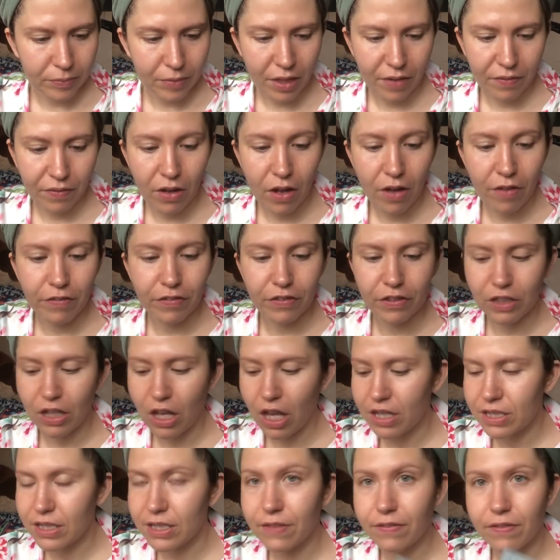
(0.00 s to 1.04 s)
I've got
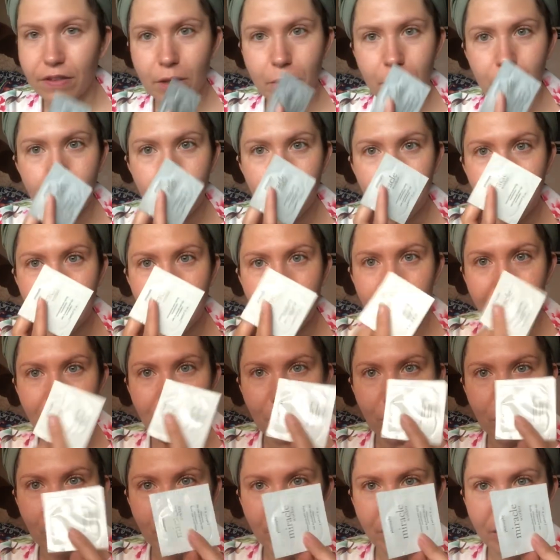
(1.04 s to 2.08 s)
Philosophy
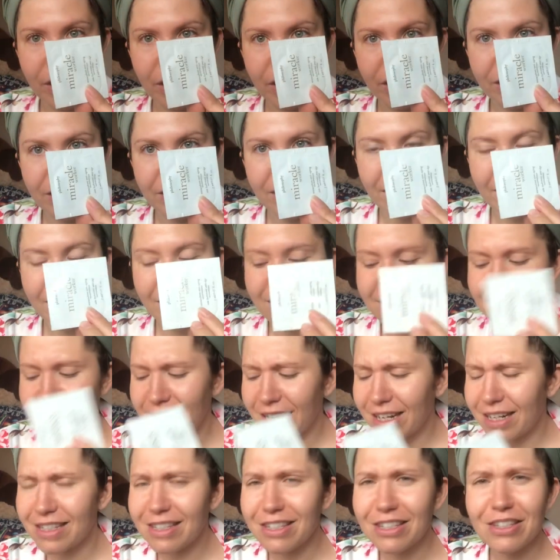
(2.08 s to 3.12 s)
Miracle Worker. Like I
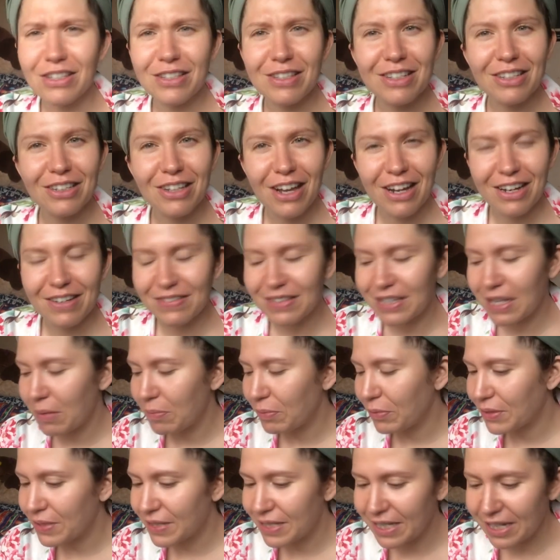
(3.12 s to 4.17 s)
said, it's just a lot of
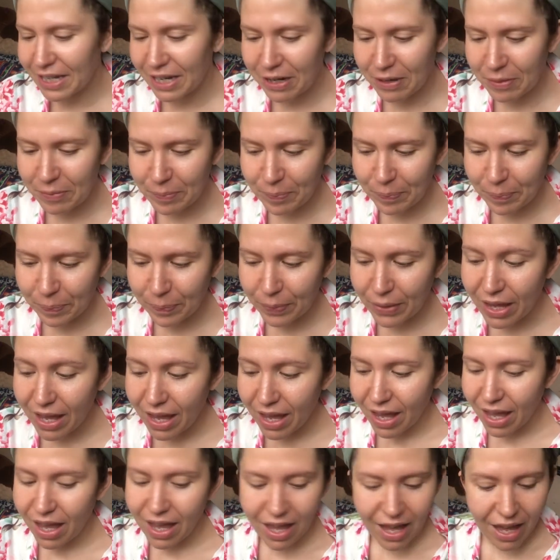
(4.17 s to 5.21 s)
samples in here.
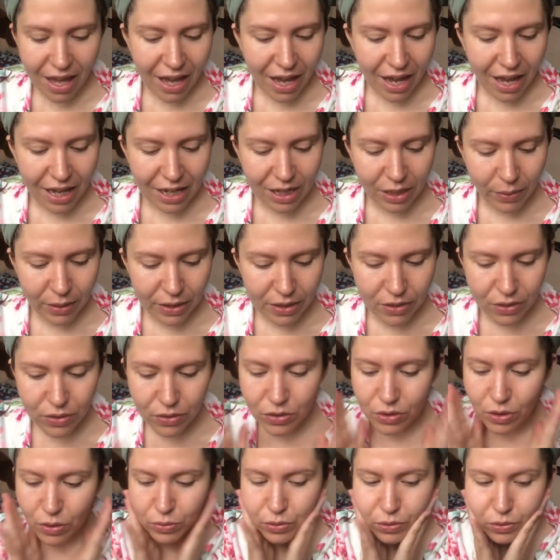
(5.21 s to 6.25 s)
Anyways,
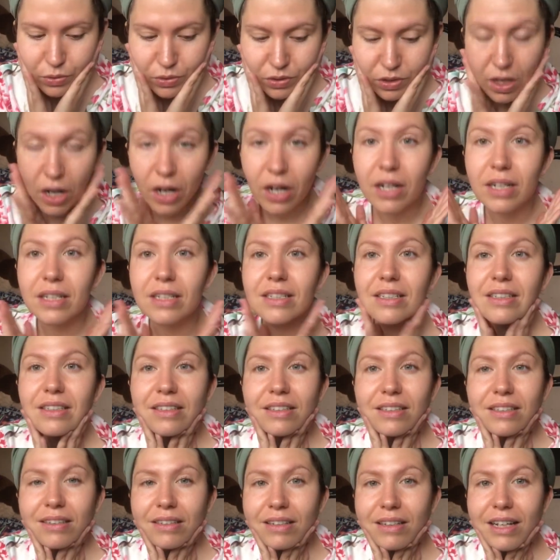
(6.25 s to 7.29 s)
so to start,
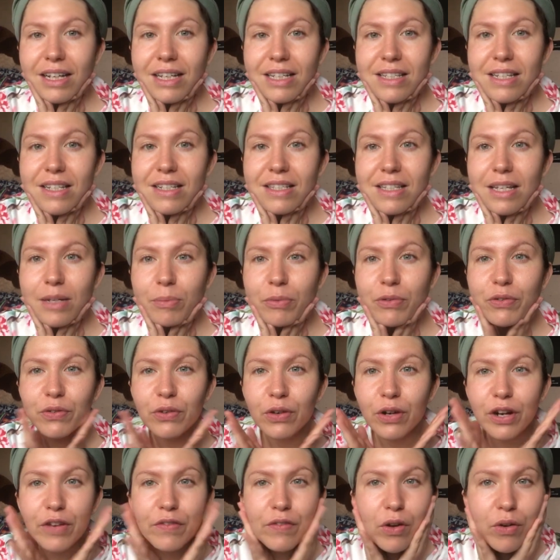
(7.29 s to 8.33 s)
as I said
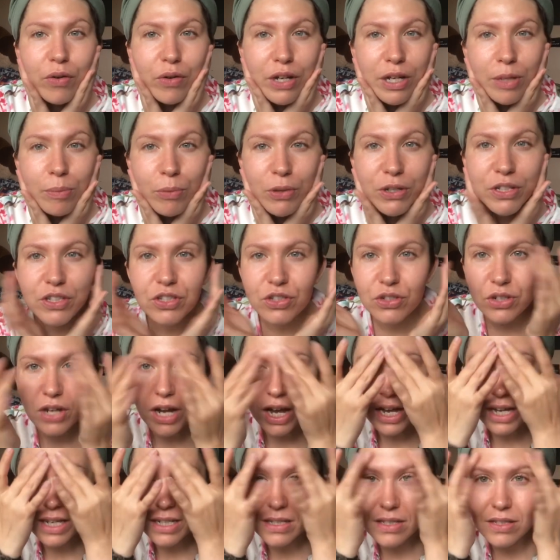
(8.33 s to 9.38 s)
before, I've already
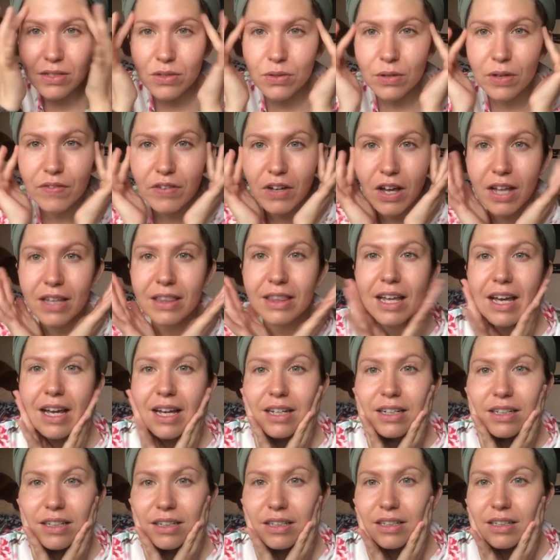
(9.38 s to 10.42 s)
moisturized, so I've got
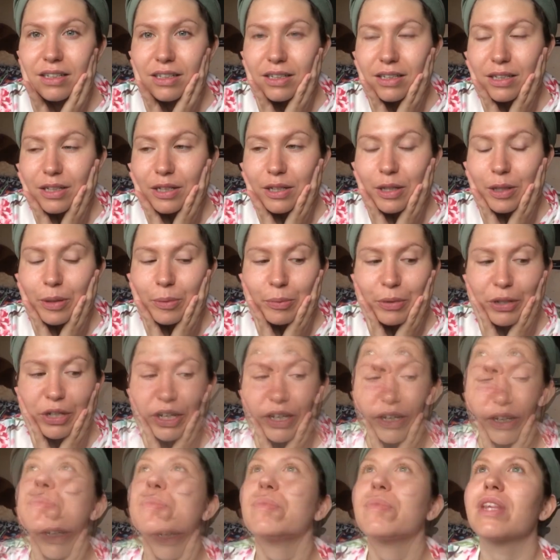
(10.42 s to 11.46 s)
that pretty
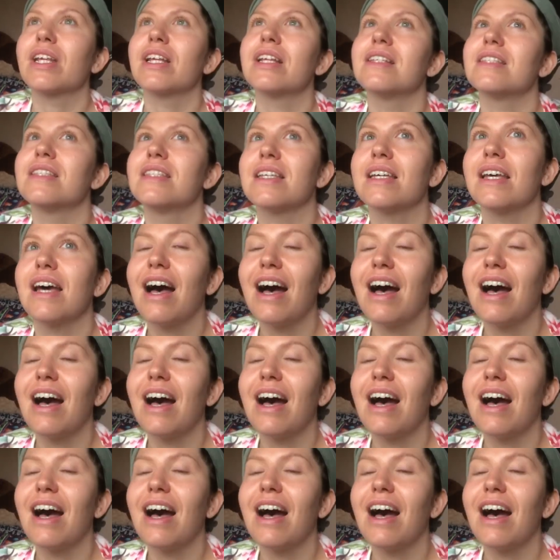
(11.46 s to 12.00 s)
good consistency.